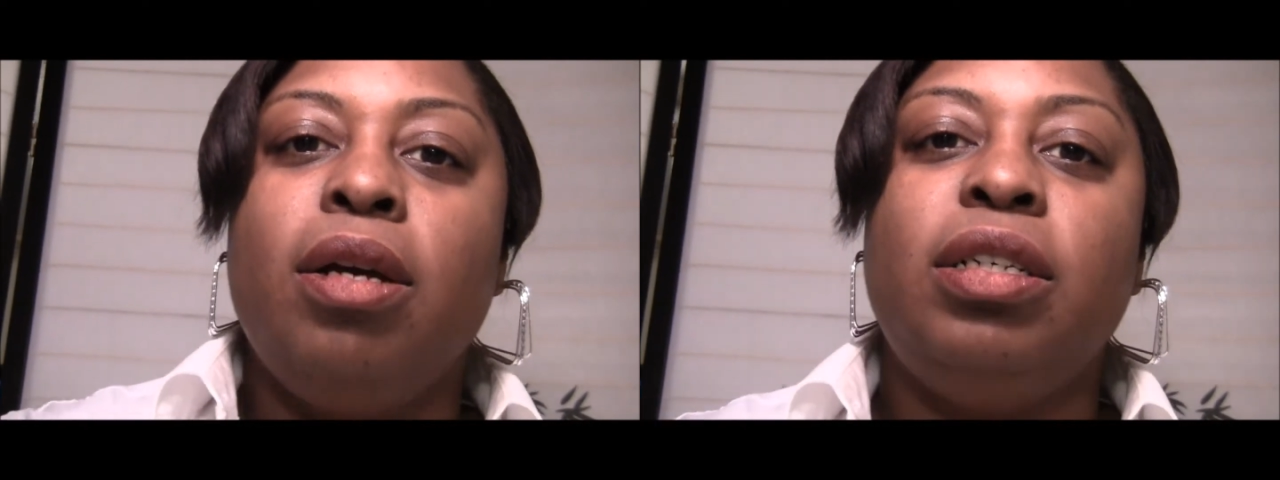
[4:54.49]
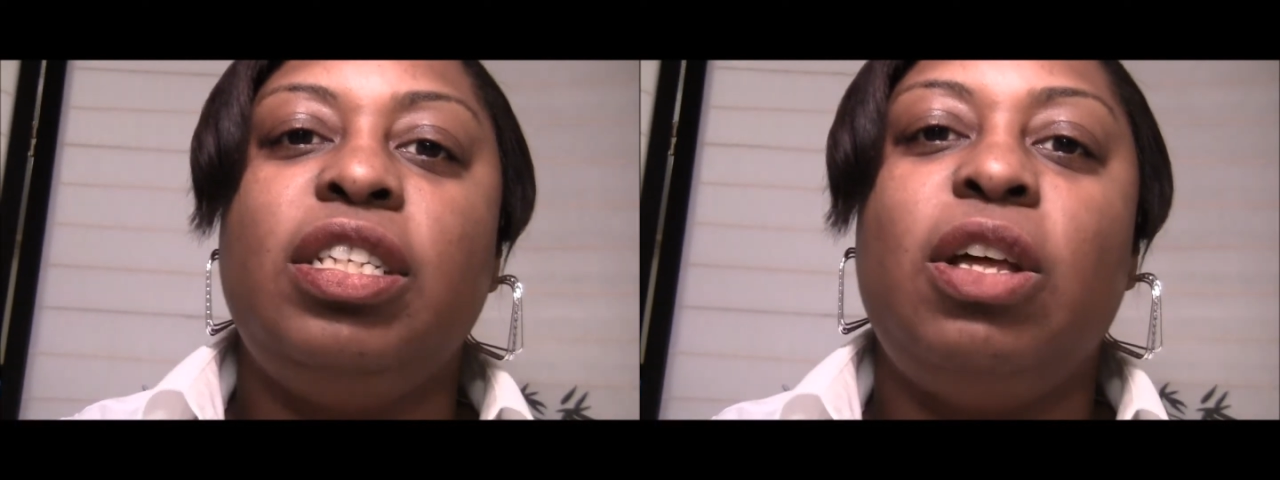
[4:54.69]

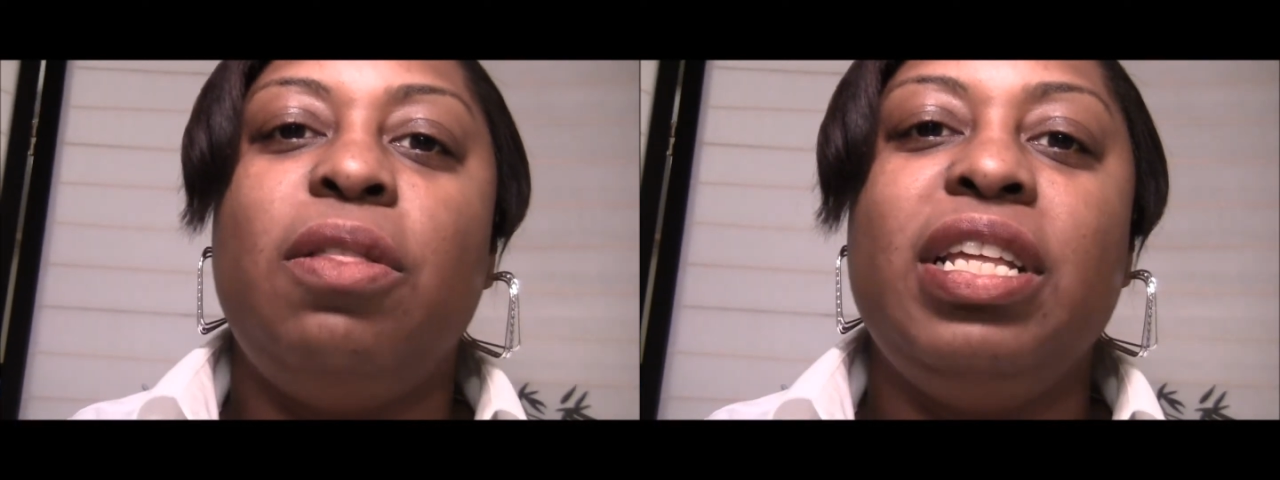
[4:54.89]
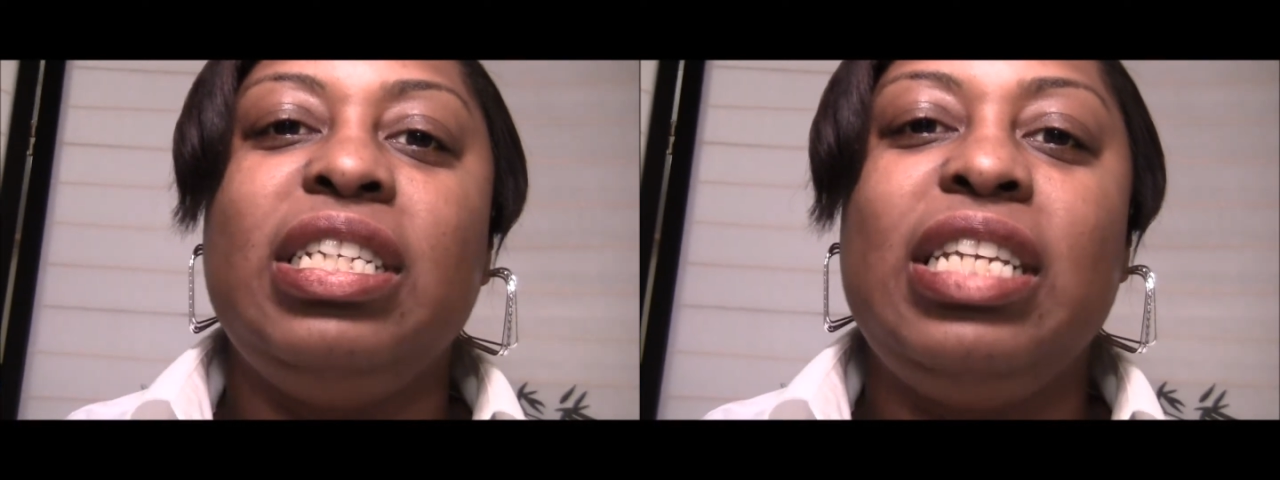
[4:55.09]
So
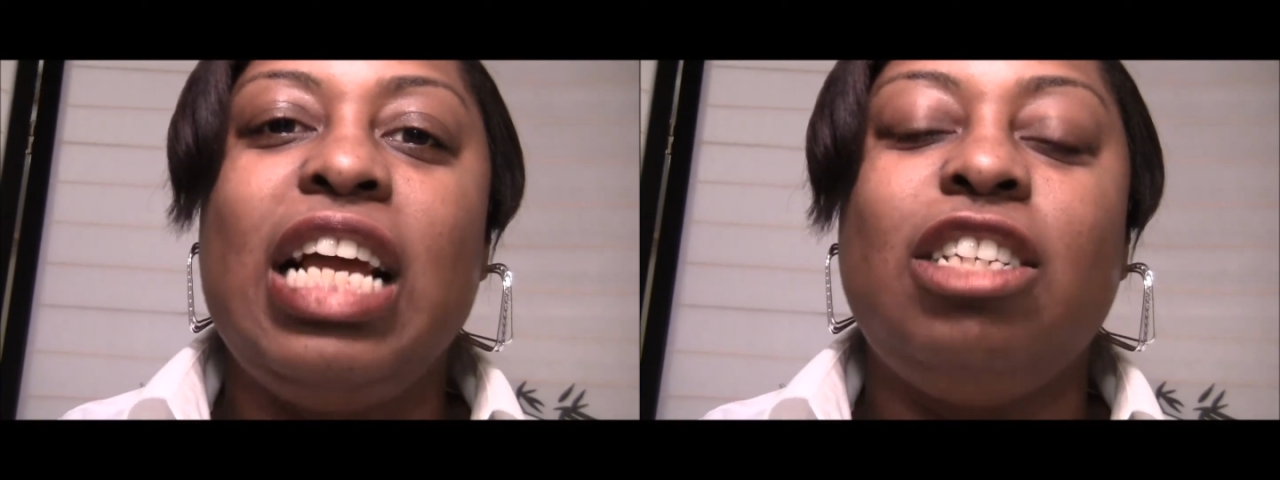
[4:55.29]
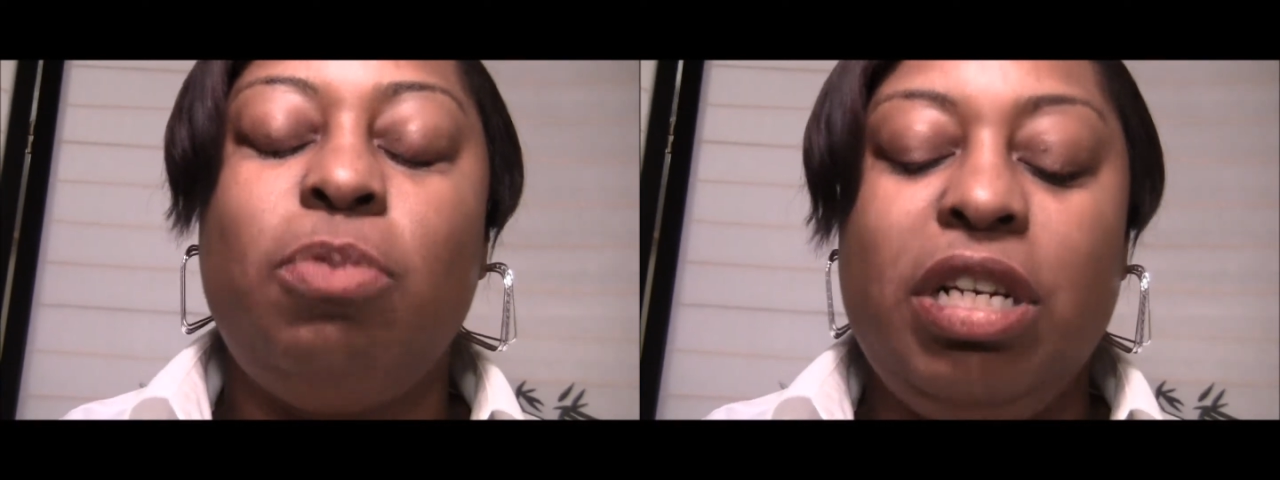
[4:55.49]
this
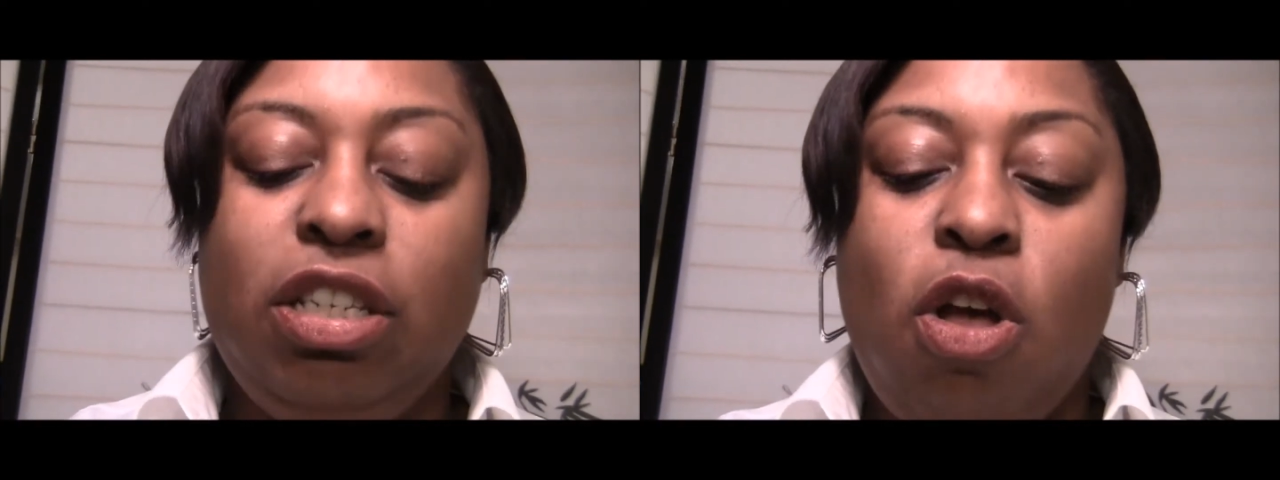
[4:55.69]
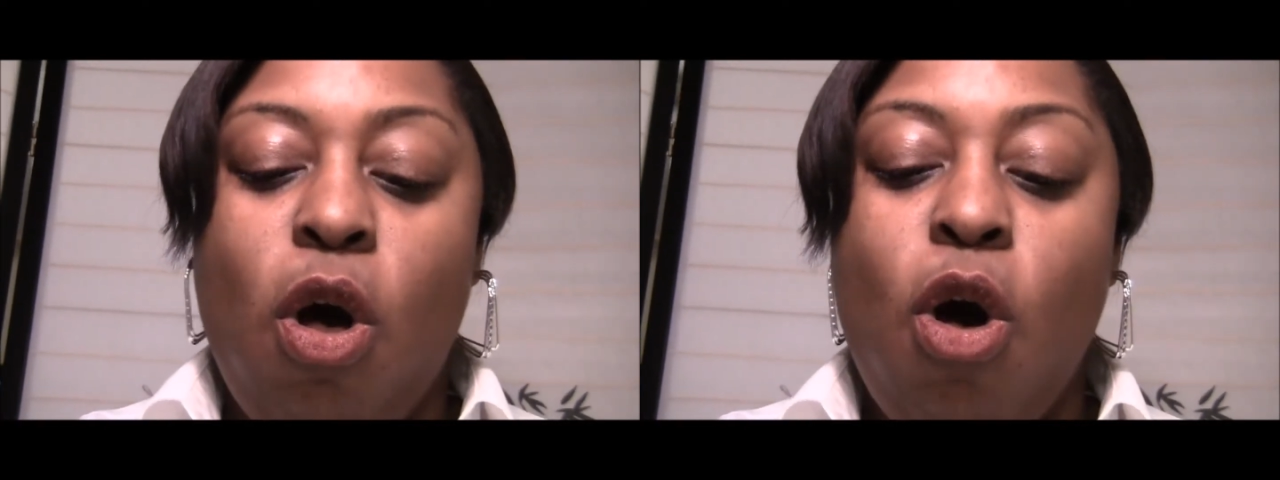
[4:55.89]
next one
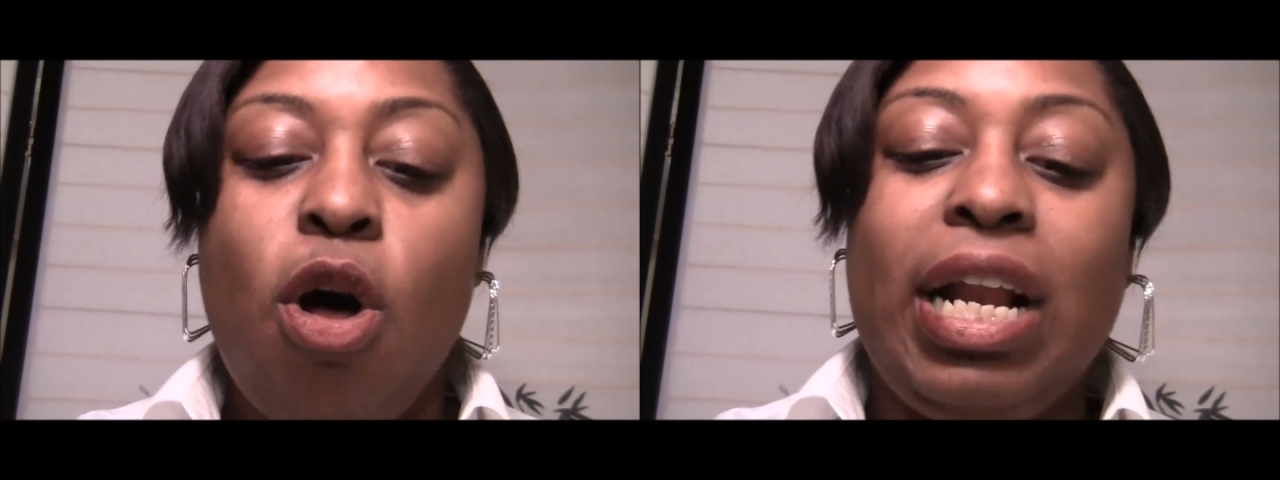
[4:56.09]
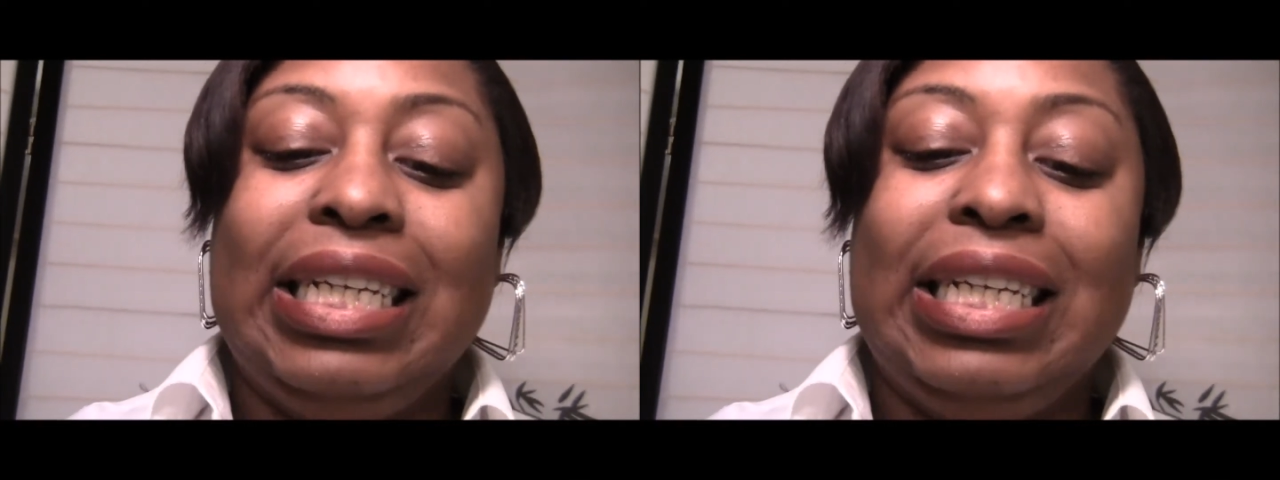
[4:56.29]
is called